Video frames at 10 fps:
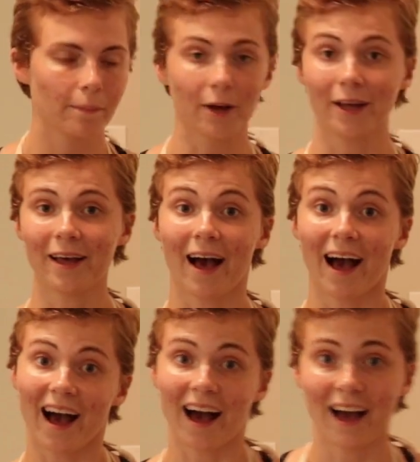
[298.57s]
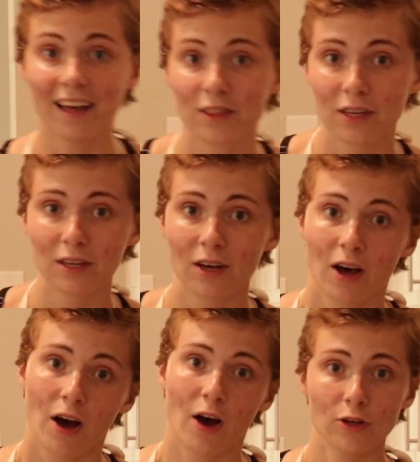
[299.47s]
But I think
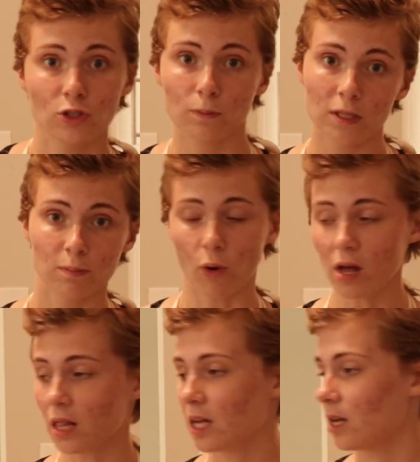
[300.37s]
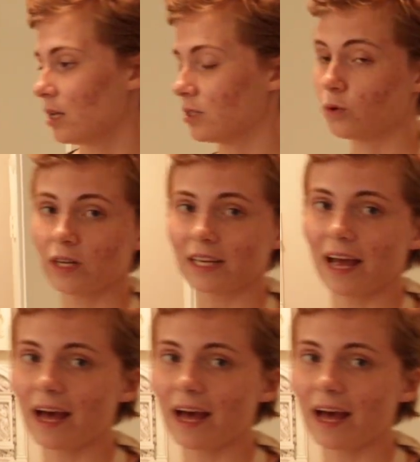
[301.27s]
Our soup is boiling, so we can